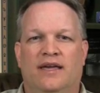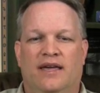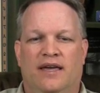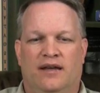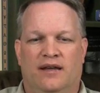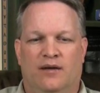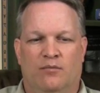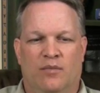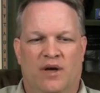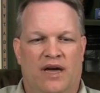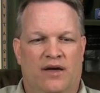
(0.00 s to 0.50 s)

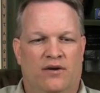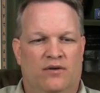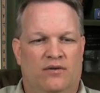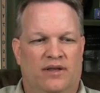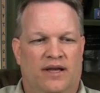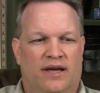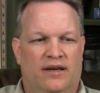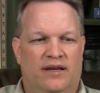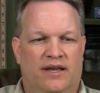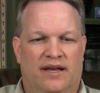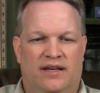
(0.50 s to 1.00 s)
in a manner
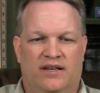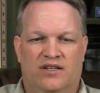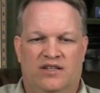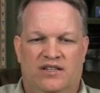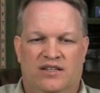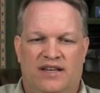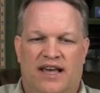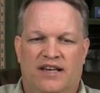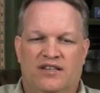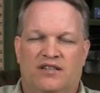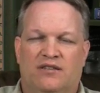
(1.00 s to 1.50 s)
that
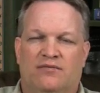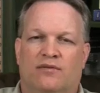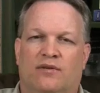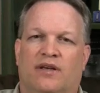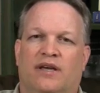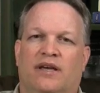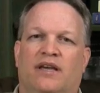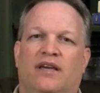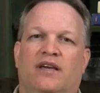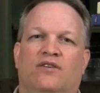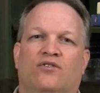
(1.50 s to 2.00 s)

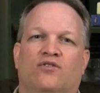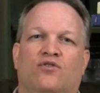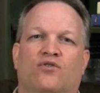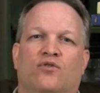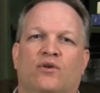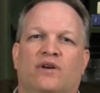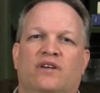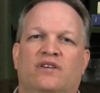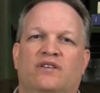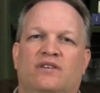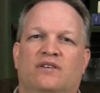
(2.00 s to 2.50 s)
excessively
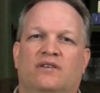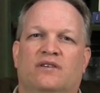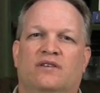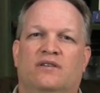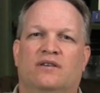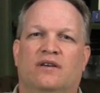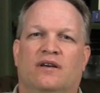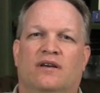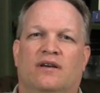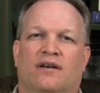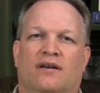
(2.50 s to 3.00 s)

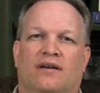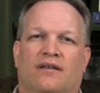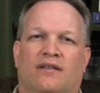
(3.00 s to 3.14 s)
increases